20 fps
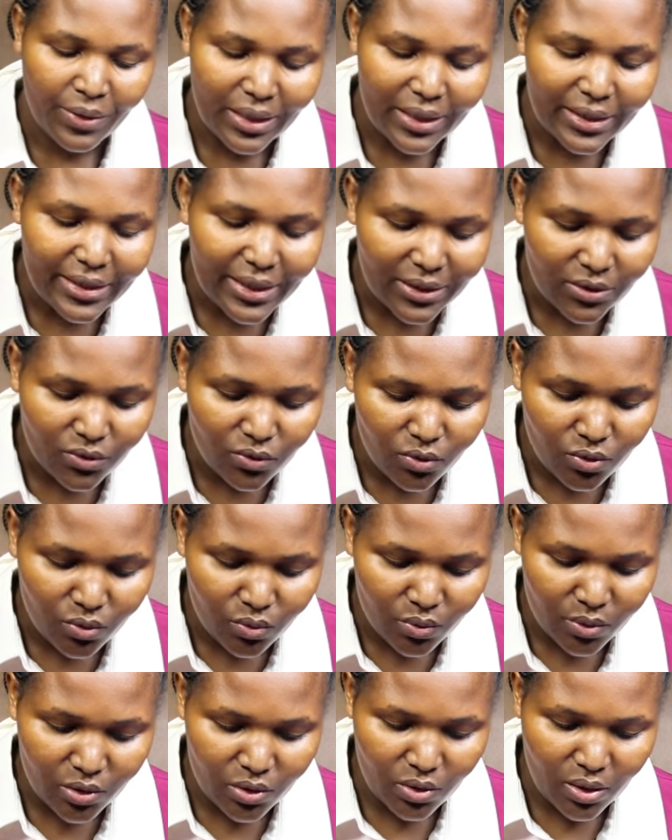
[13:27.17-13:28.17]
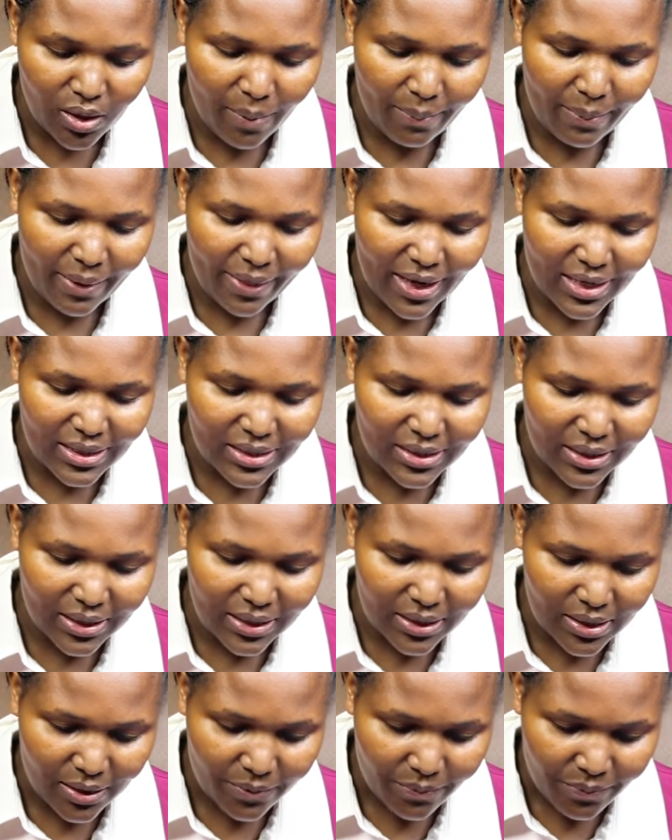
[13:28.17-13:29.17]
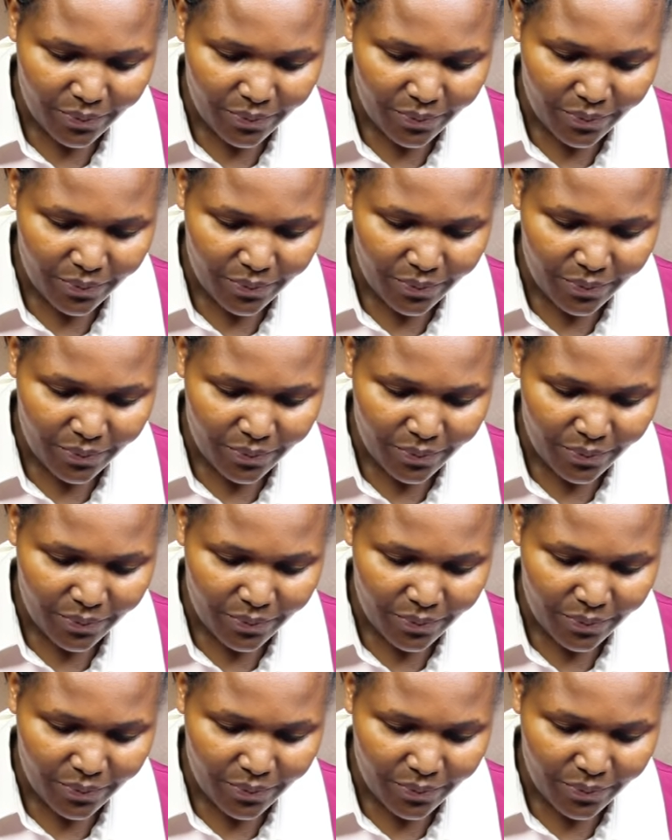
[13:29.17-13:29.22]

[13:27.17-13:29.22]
Let us go to question number 13.